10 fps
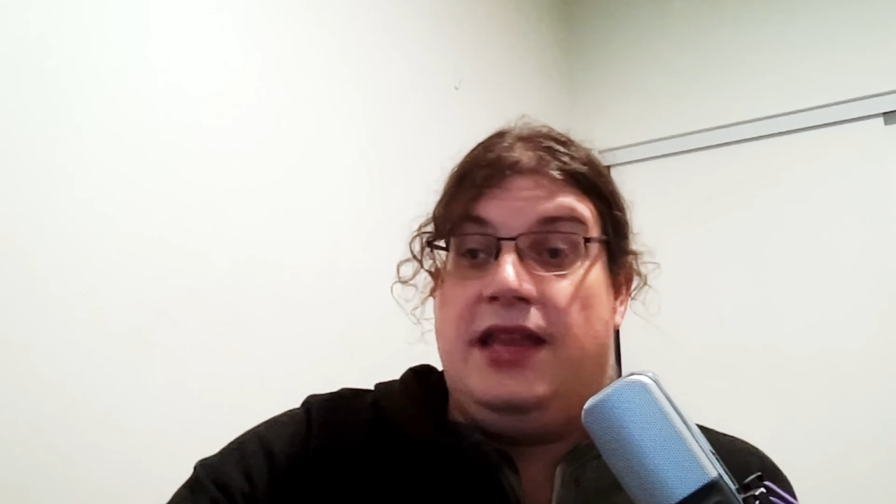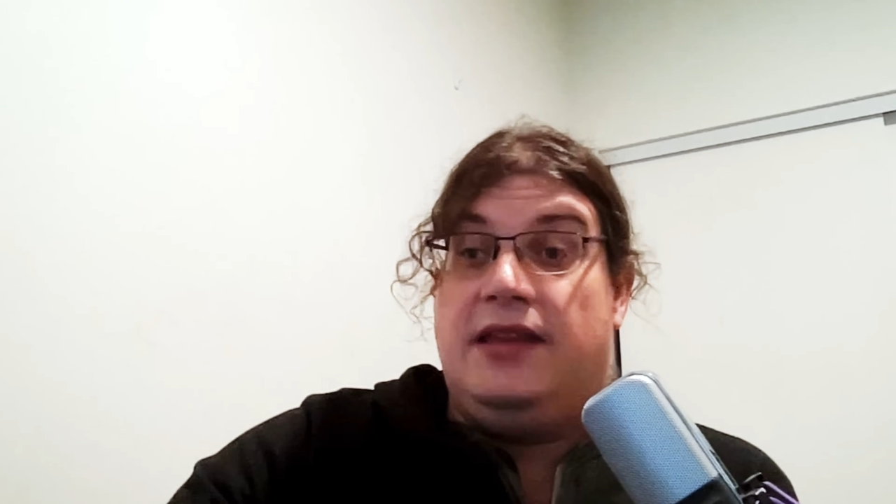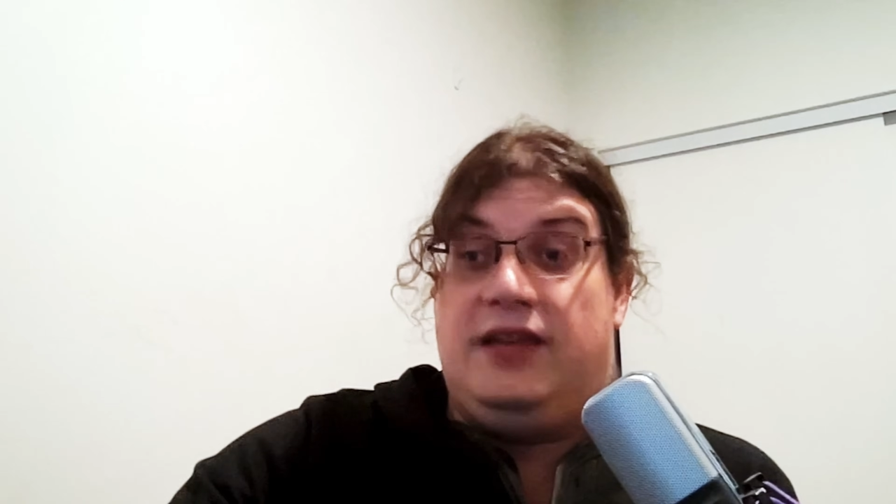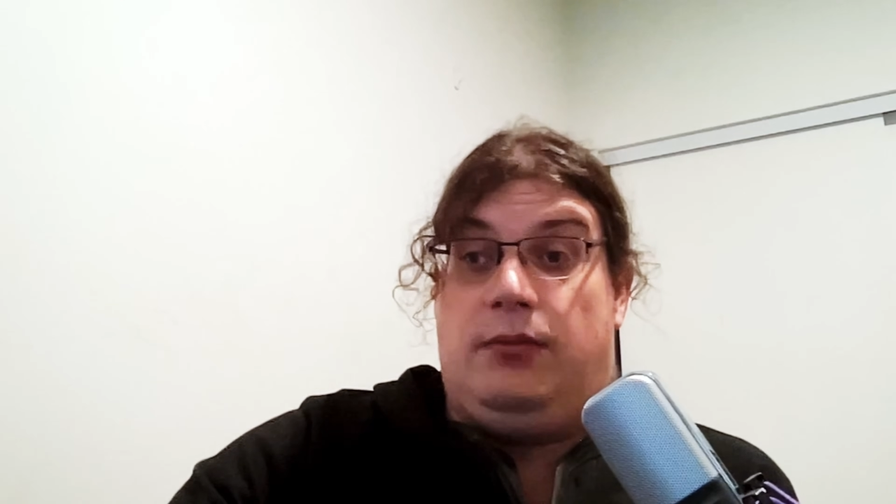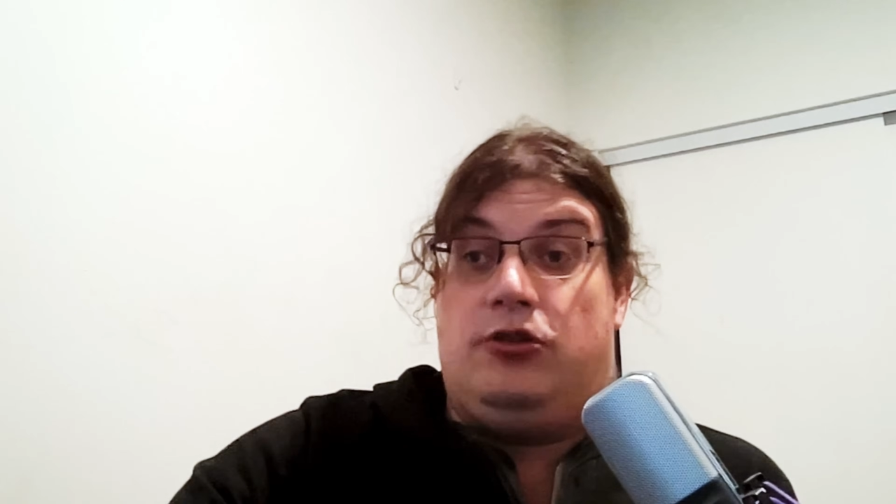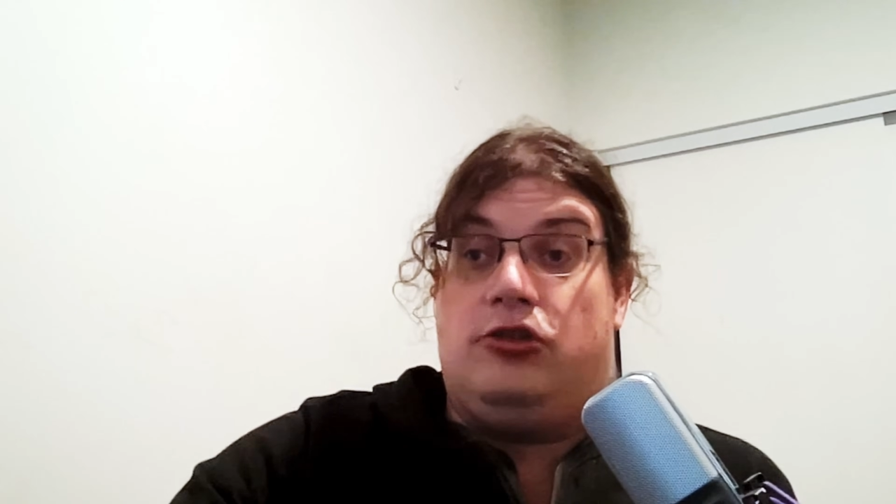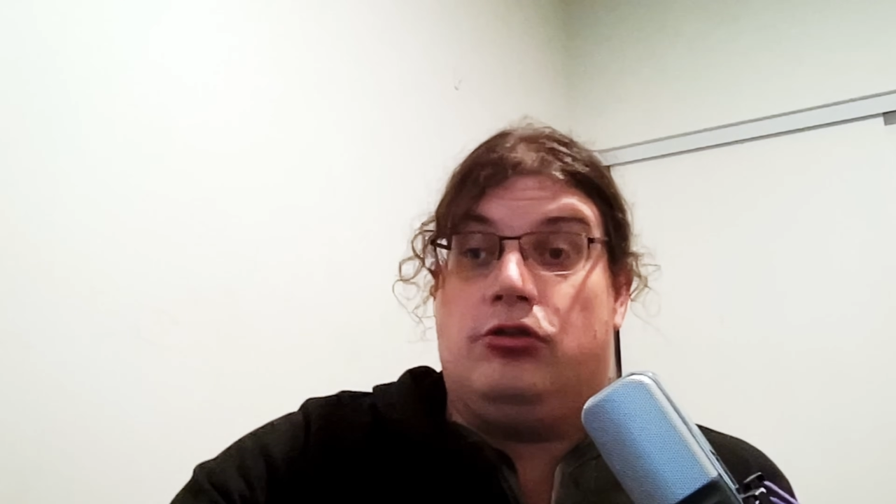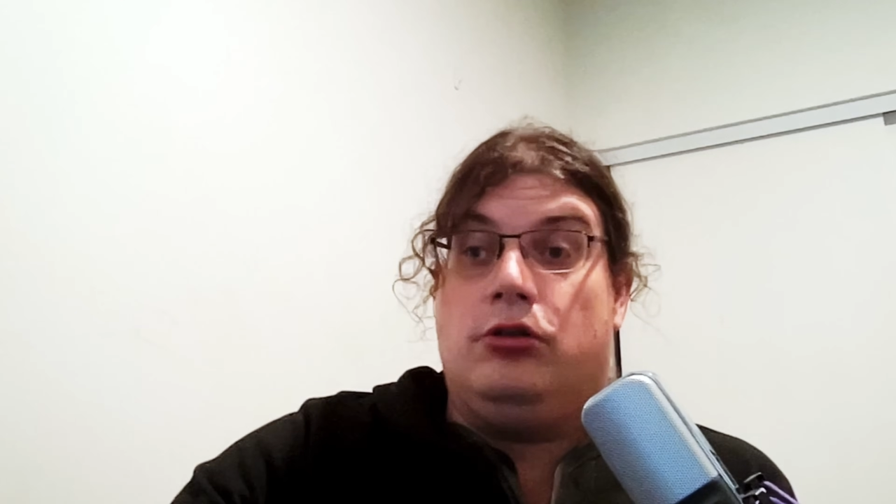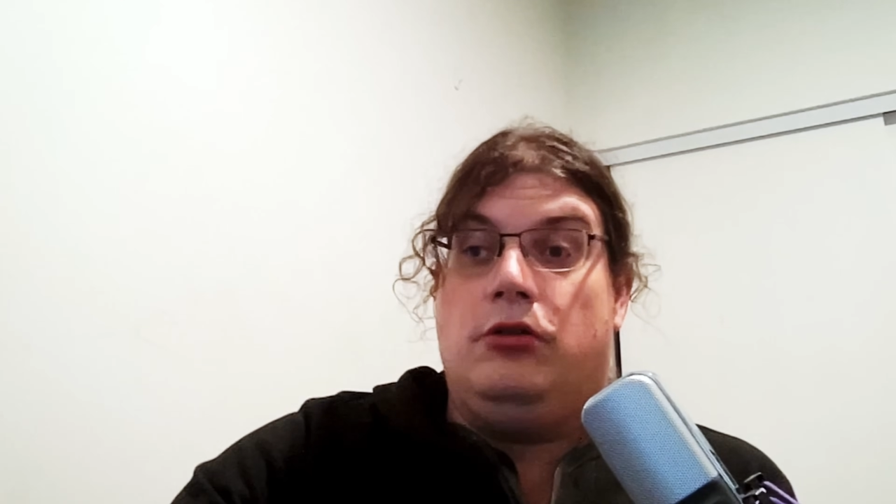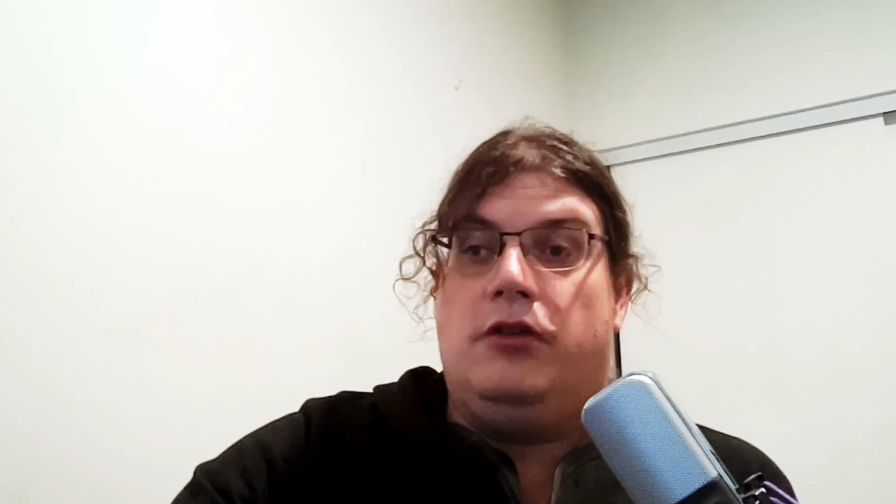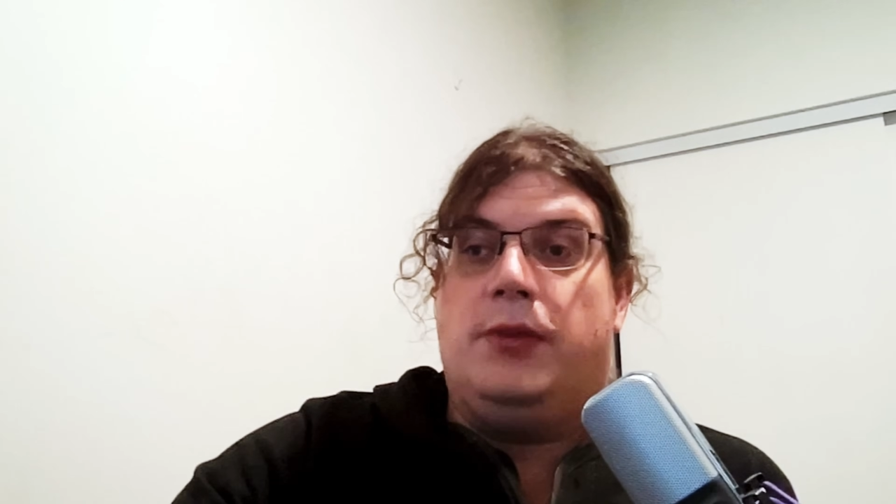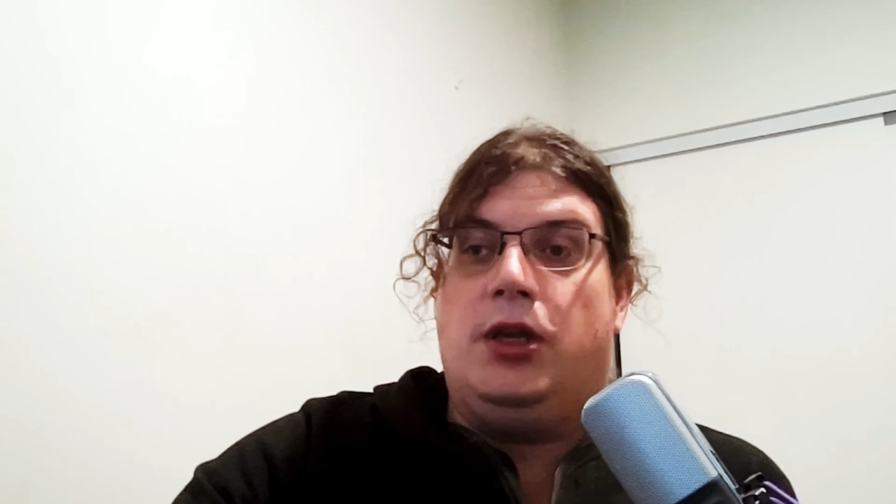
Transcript: The same is true of my